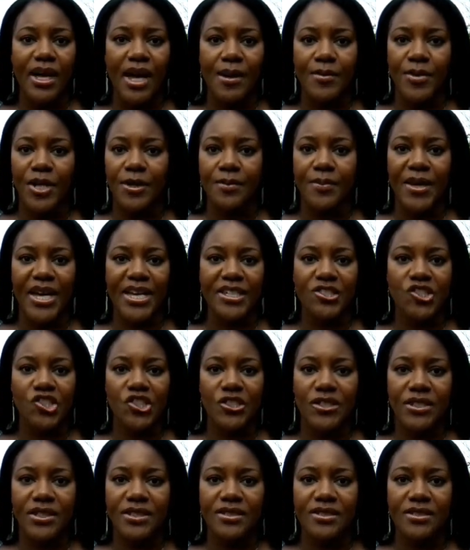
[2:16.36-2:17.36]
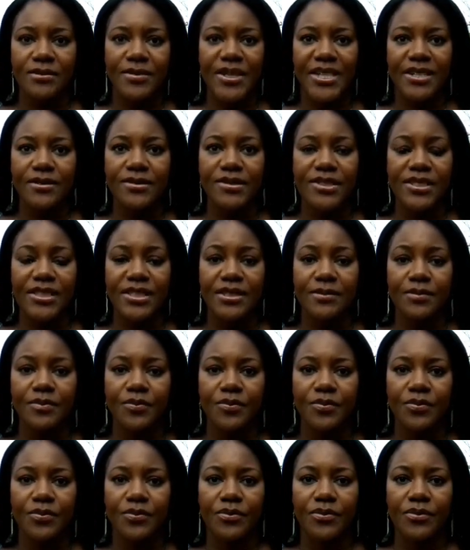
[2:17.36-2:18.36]
Am I passionate about it?
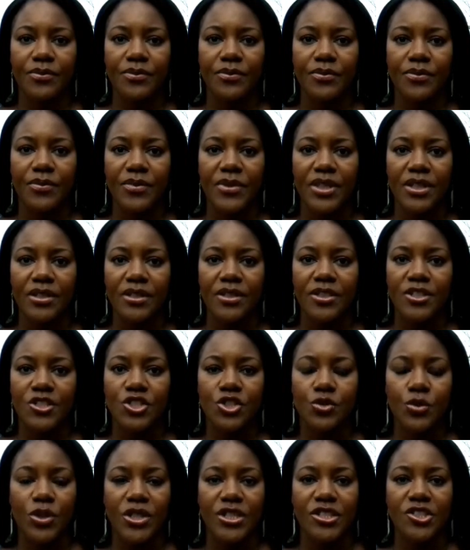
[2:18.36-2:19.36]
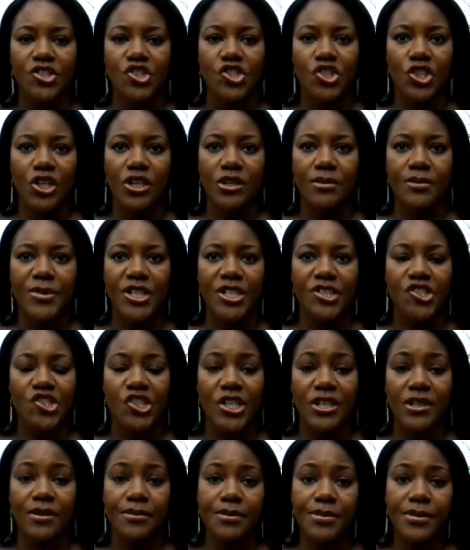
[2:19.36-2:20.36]
Do I enjoy my
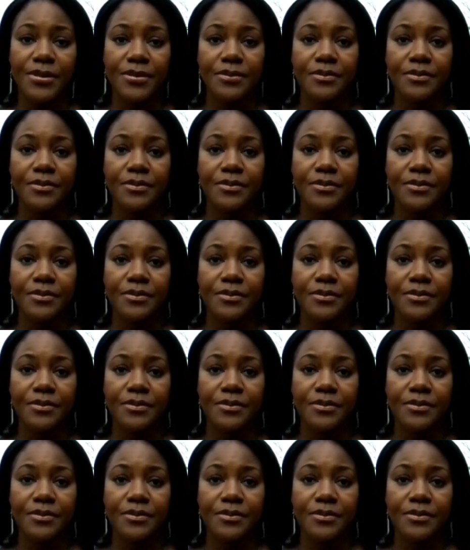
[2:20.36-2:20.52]
job?